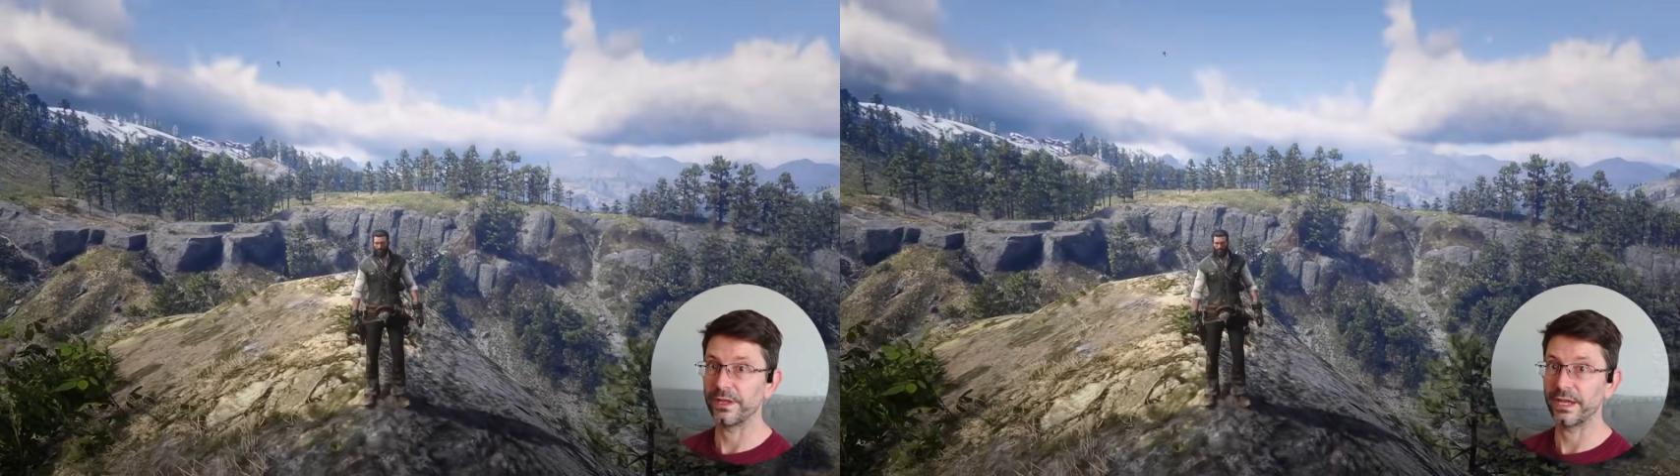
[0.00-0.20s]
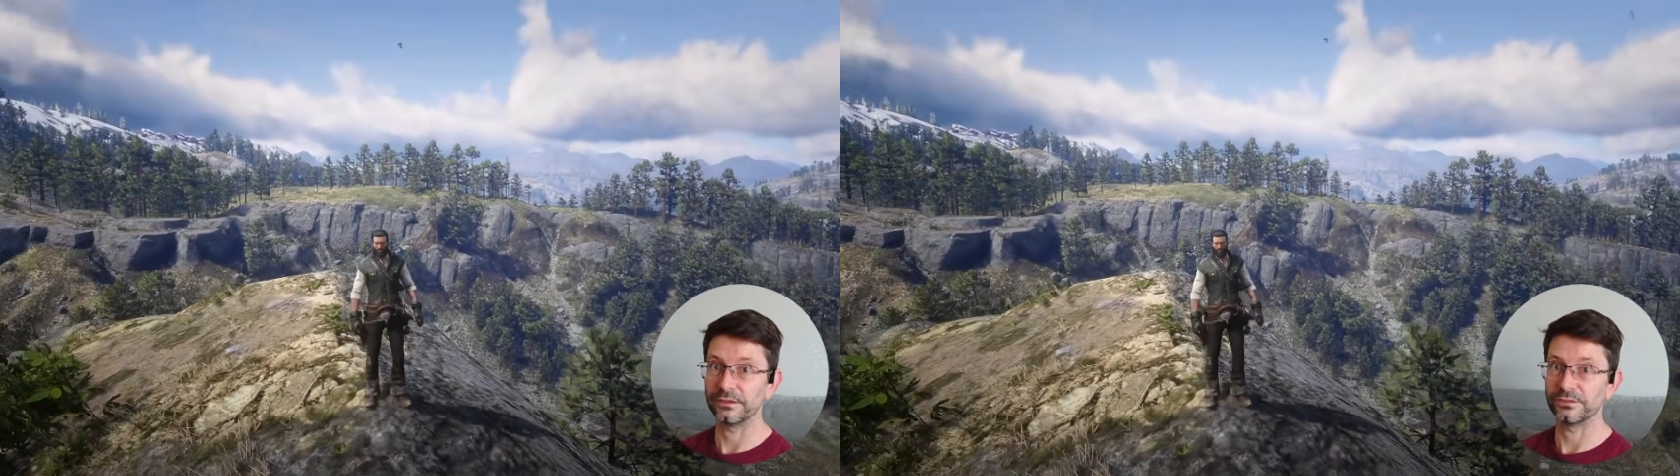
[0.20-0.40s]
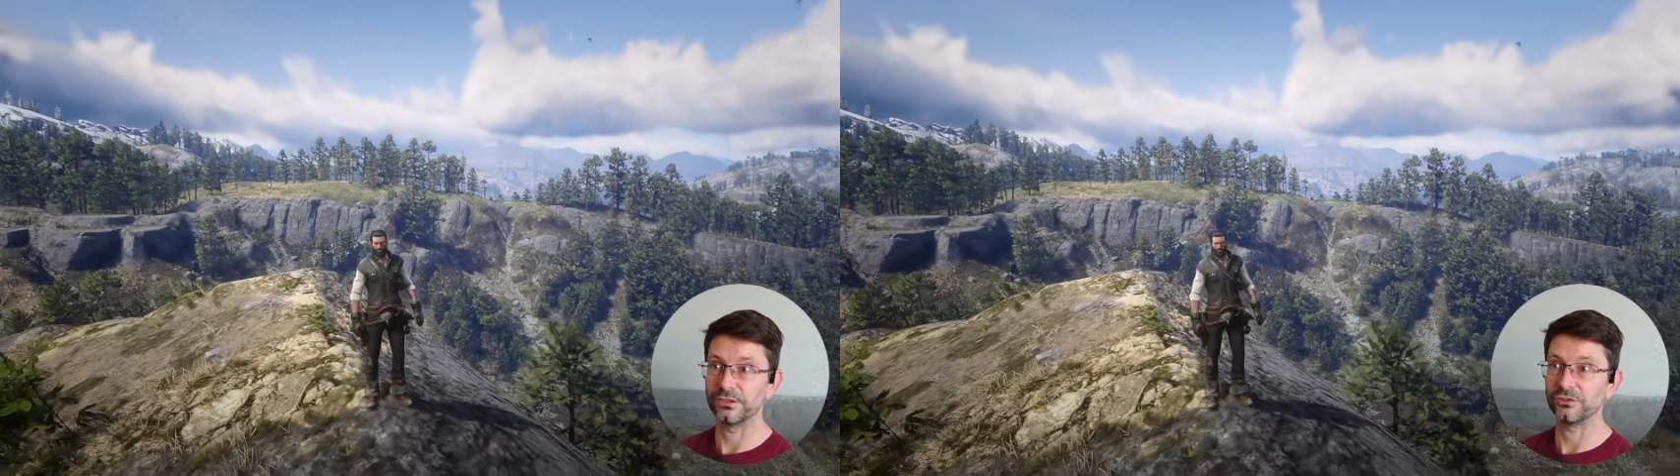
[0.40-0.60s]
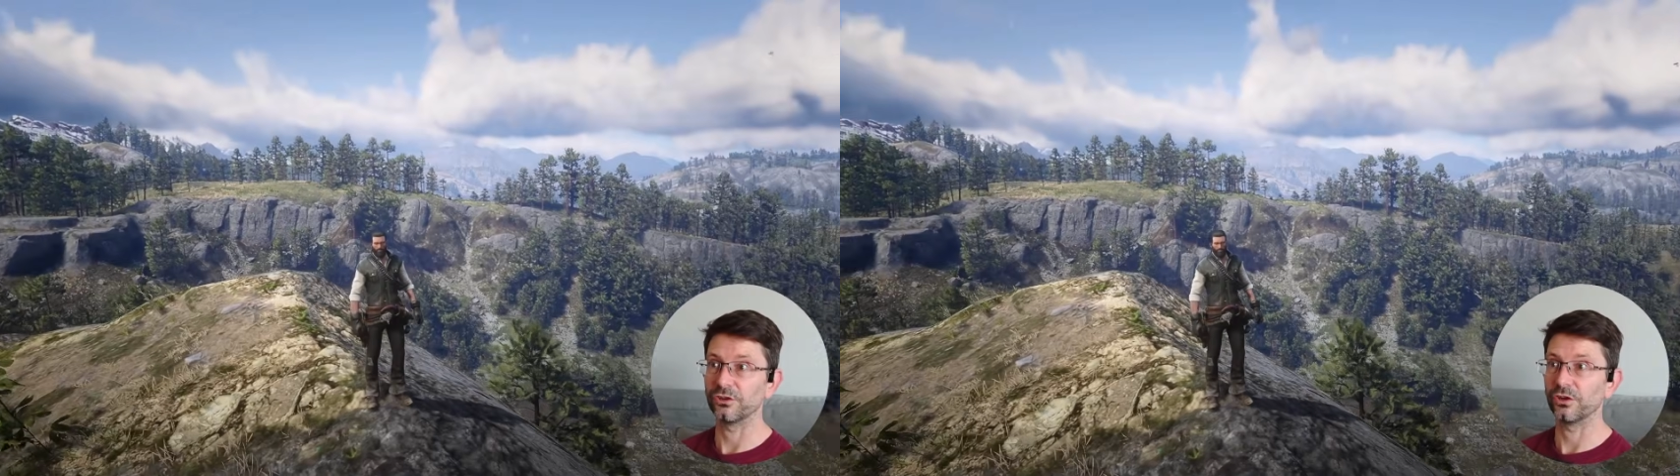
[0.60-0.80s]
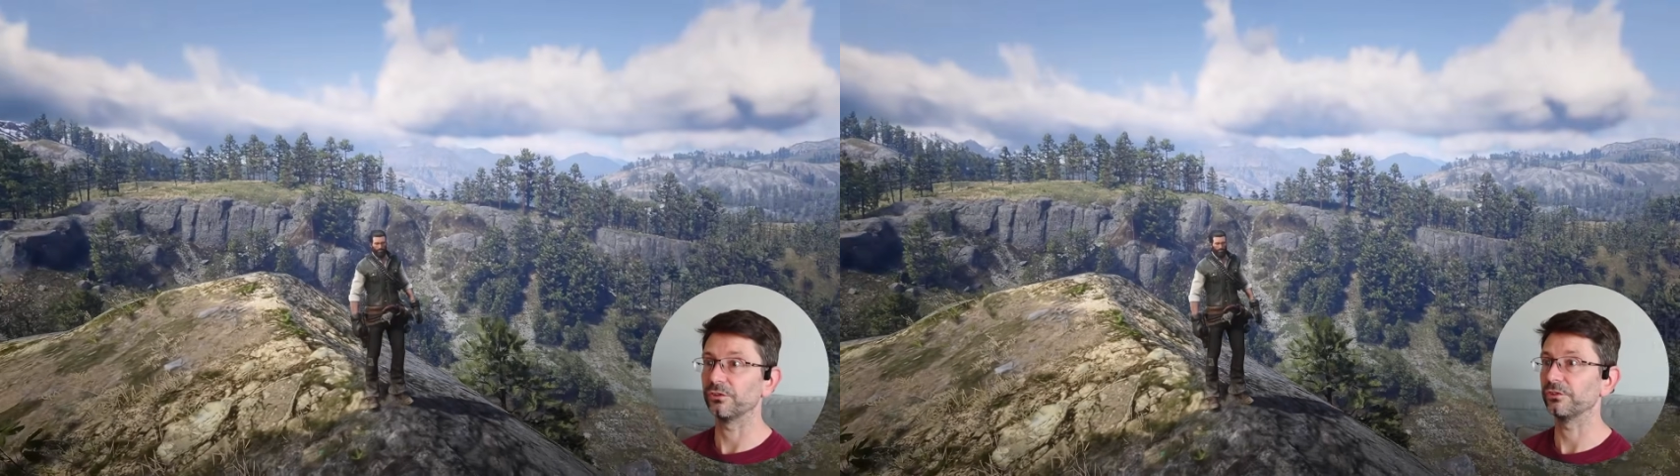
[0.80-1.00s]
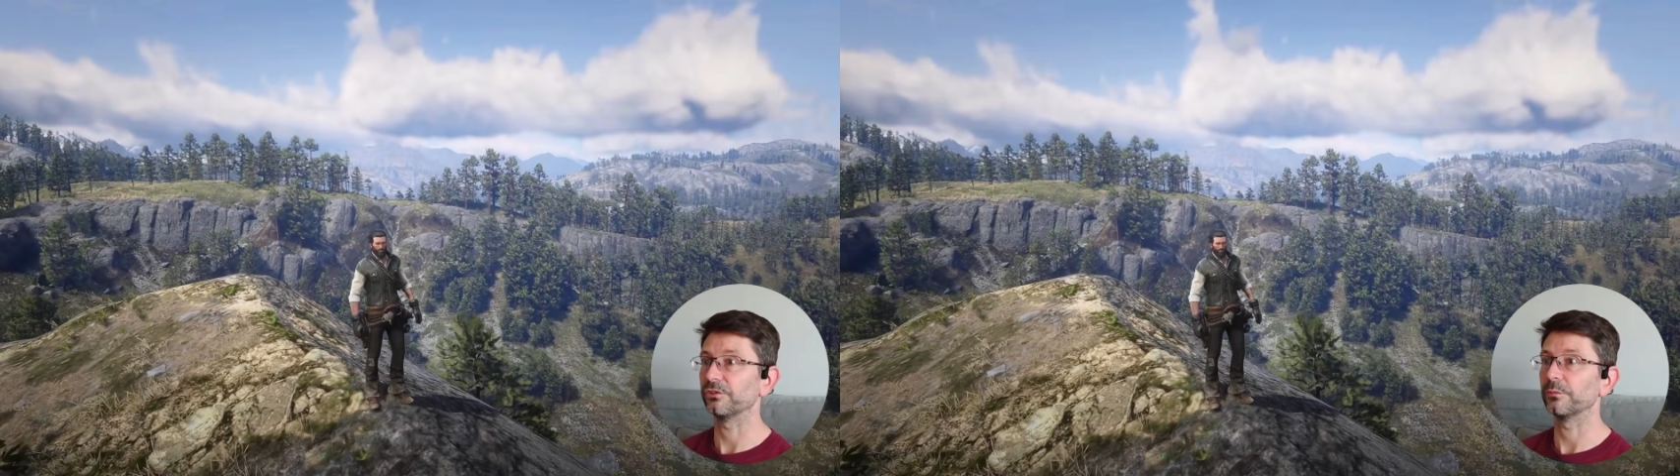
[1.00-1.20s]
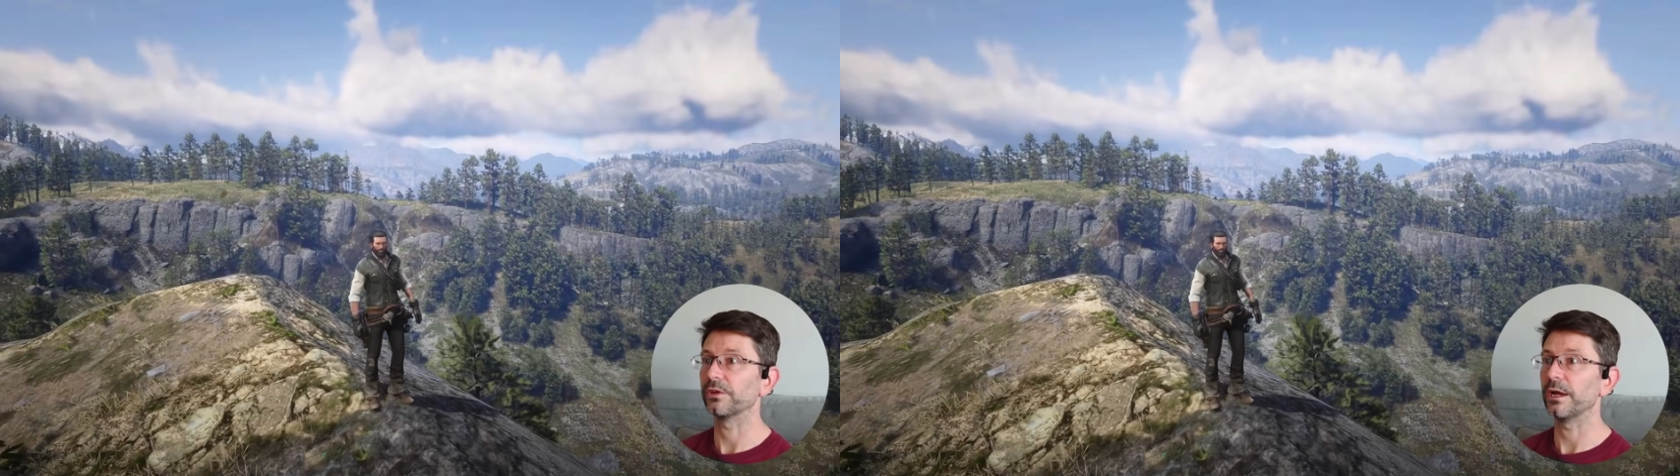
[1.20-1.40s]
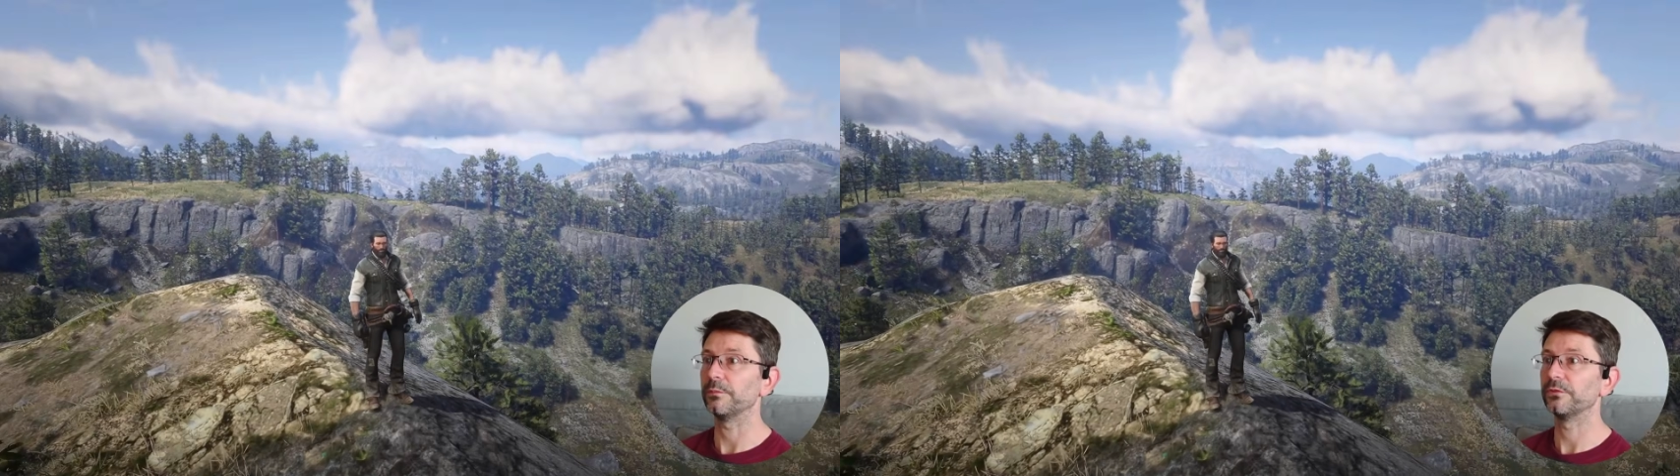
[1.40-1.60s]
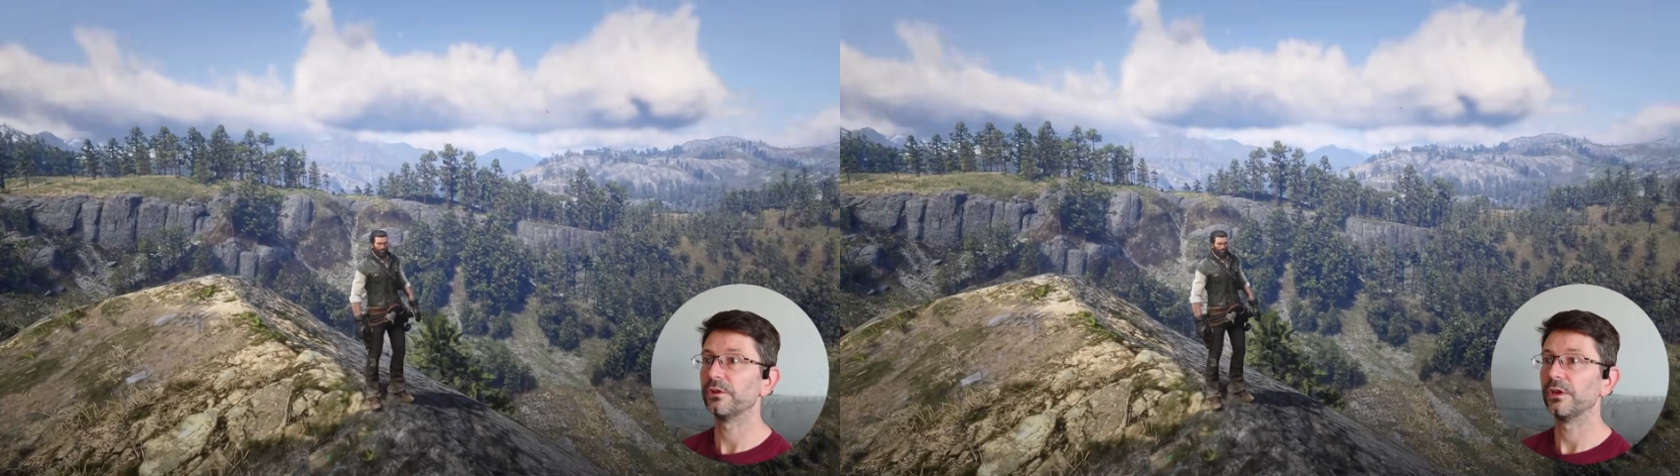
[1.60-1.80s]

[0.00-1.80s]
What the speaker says: things in geology sometimes